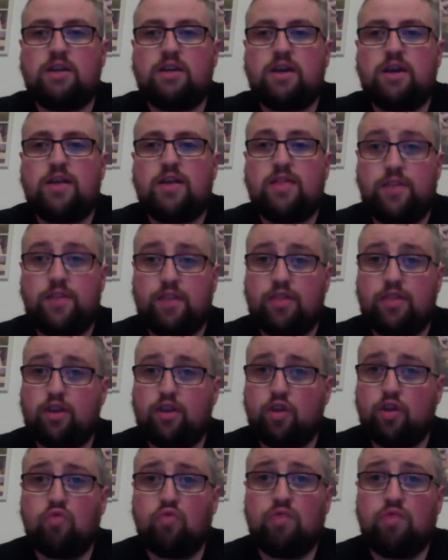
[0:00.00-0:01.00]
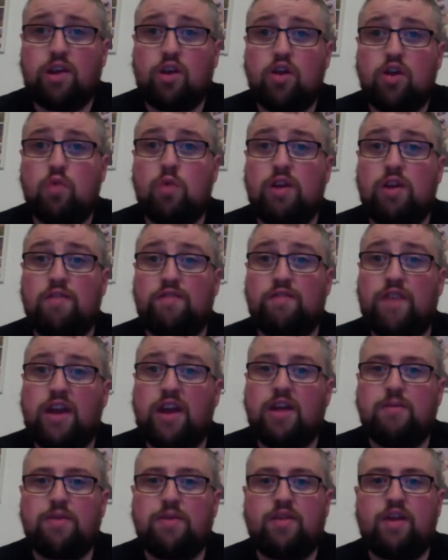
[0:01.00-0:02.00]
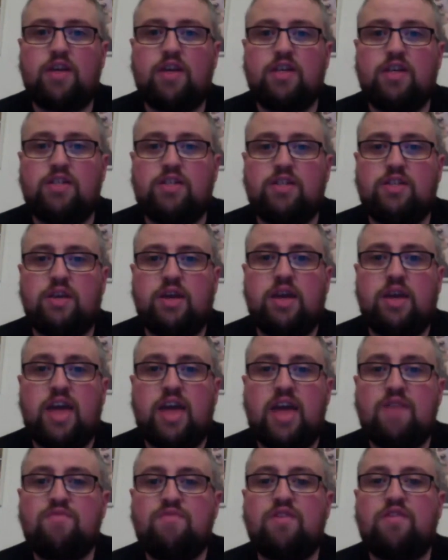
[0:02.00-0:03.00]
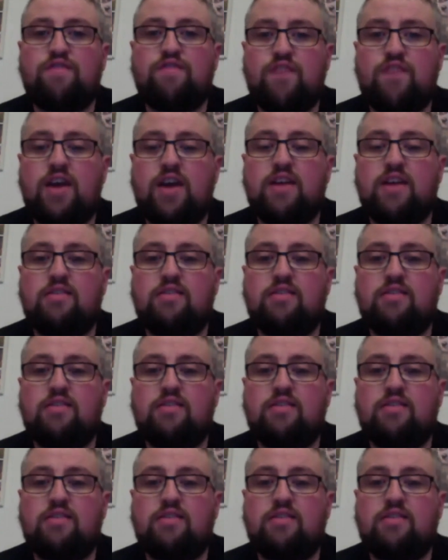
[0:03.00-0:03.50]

That they're not really going to want to fight him. I think every fight